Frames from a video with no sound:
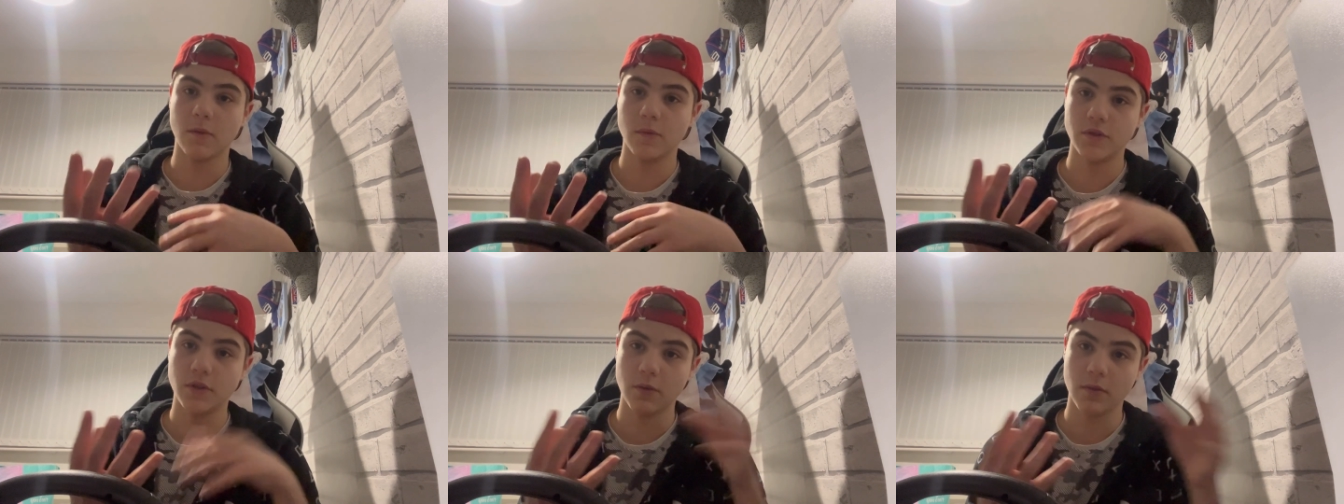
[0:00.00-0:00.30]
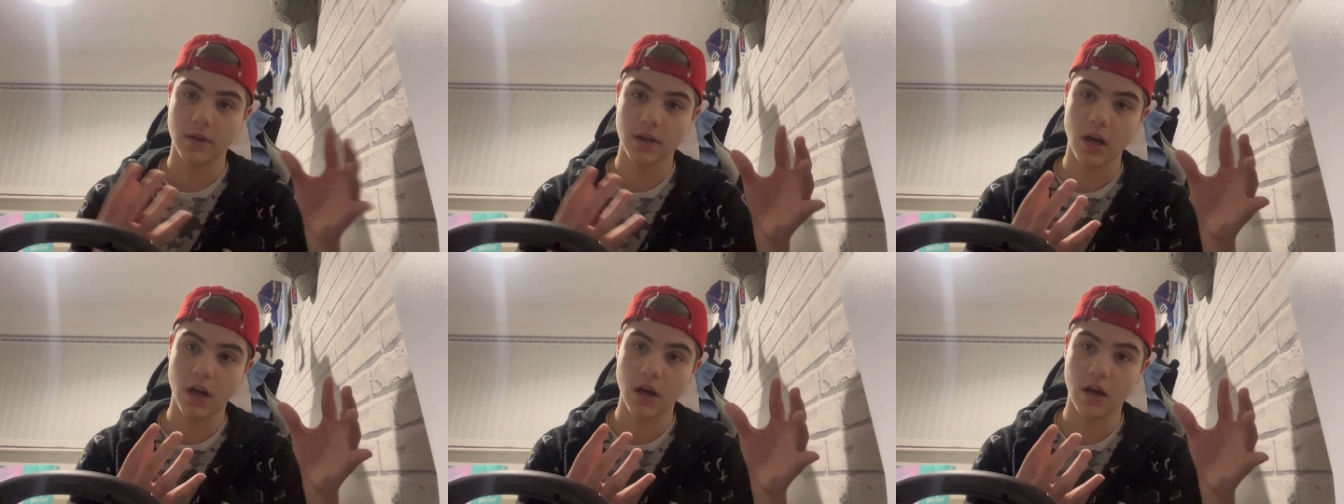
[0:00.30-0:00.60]
suit
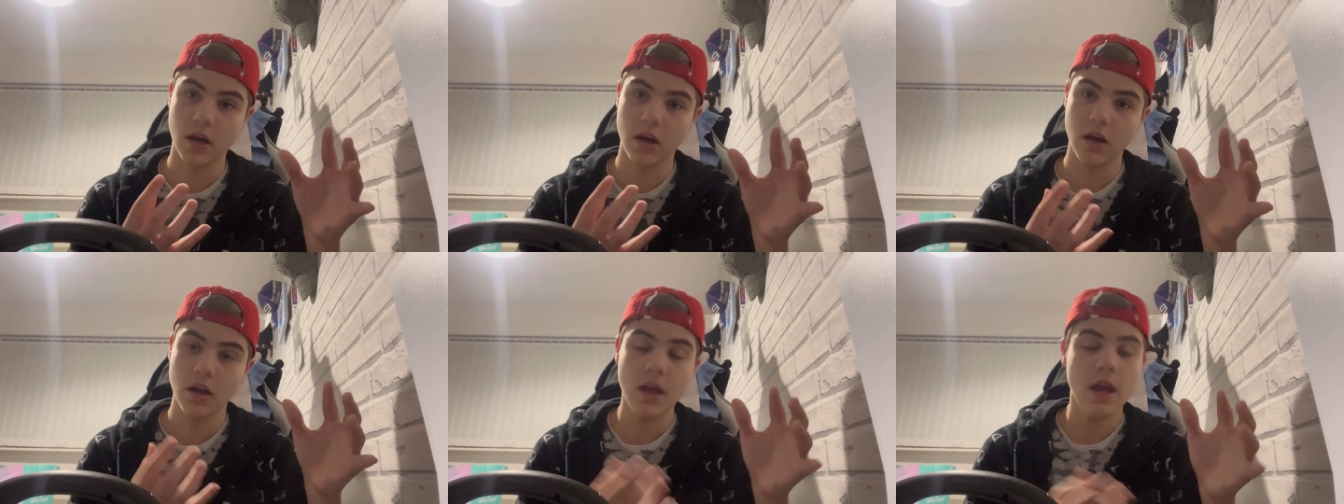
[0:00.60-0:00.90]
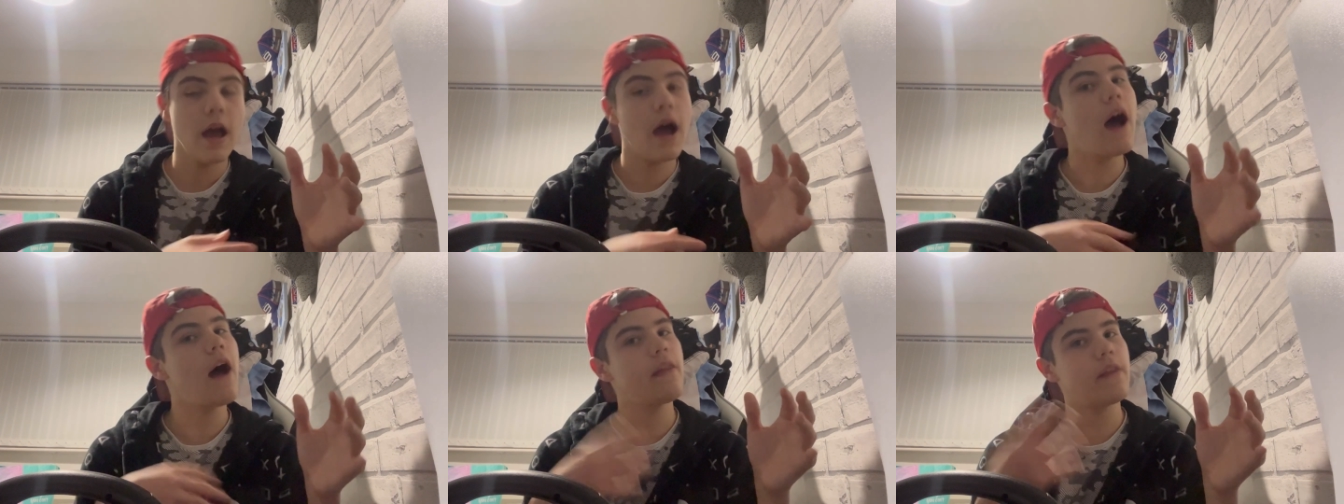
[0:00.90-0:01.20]
the car,
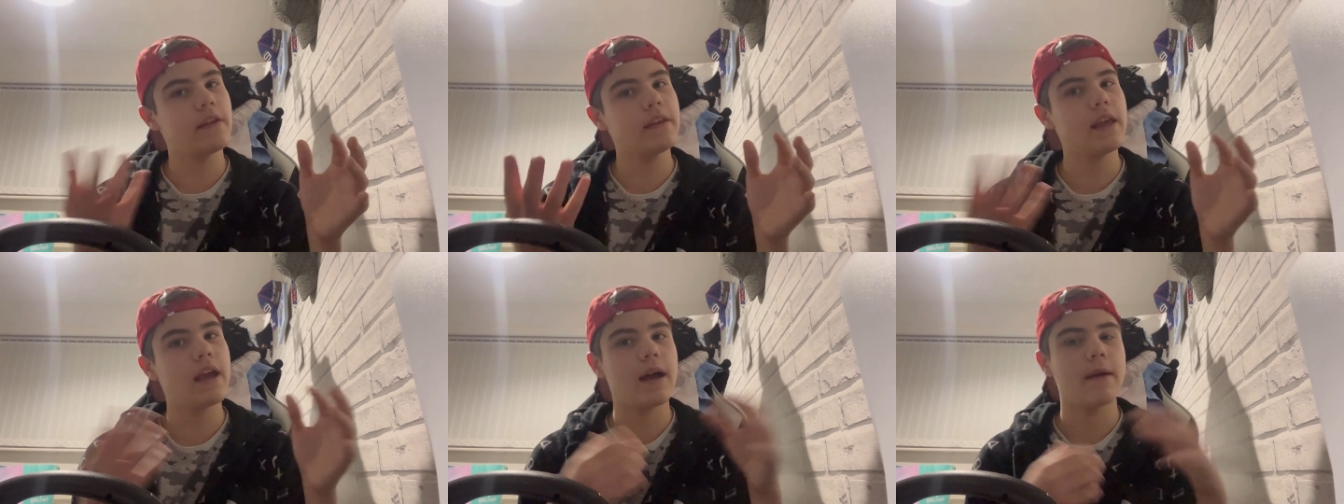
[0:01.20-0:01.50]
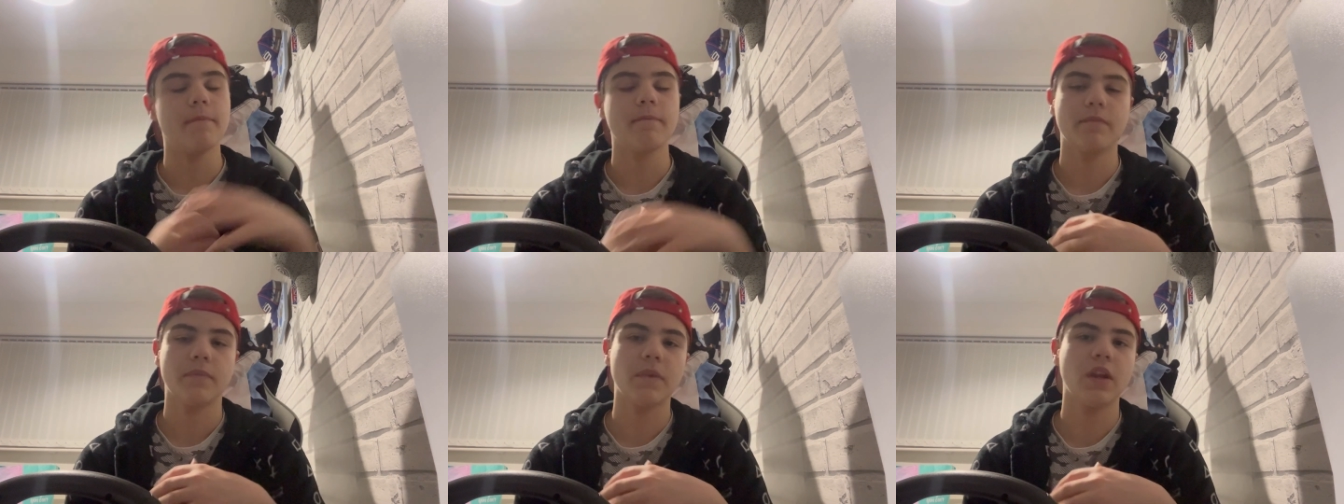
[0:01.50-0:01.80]
and then yeah,
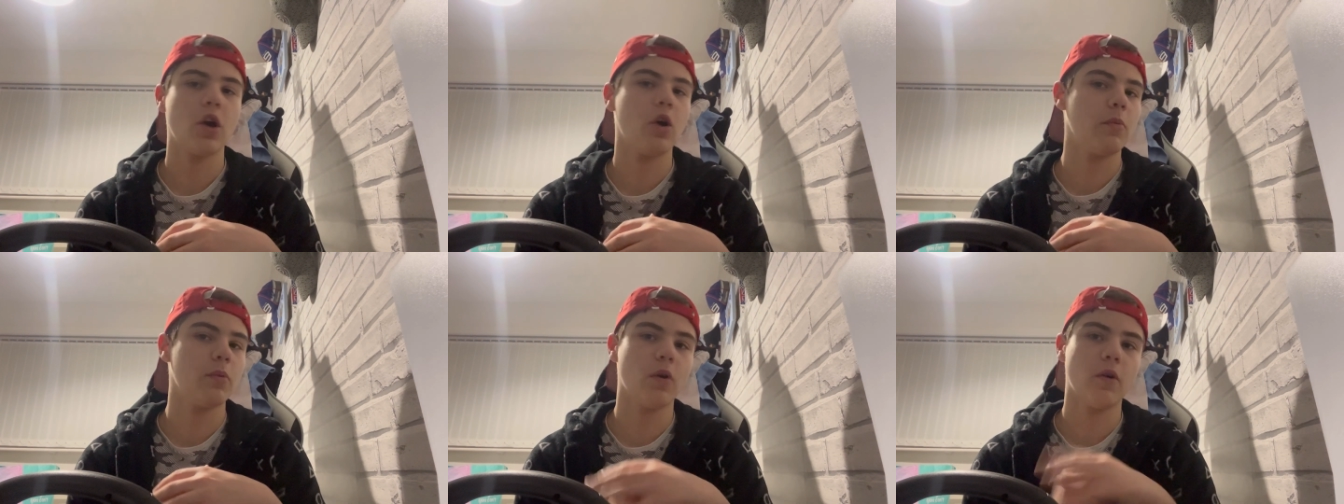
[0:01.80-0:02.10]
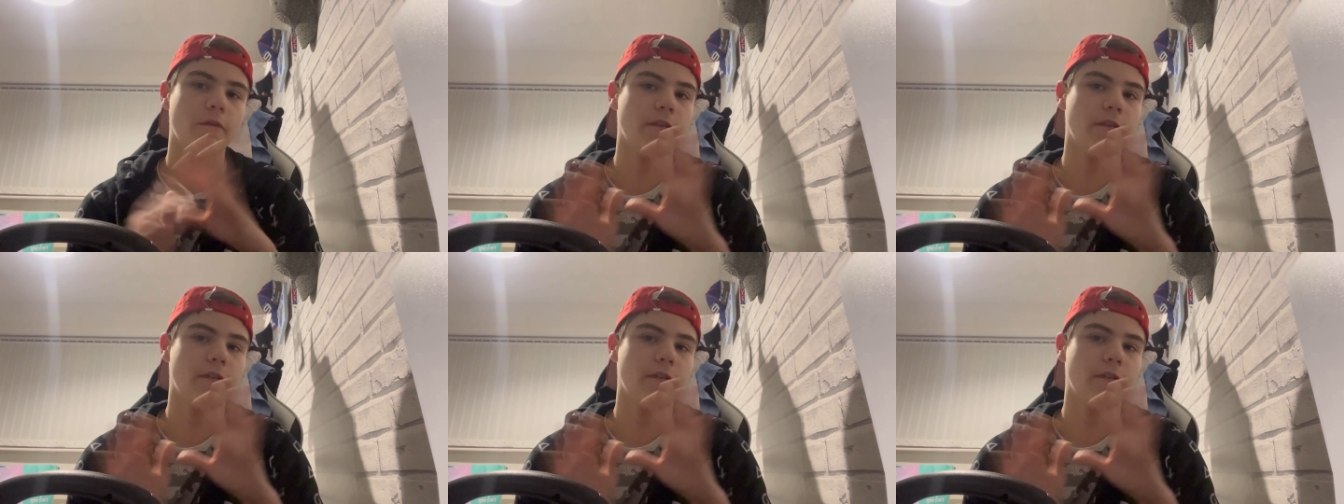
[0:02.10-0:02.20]
it'll be all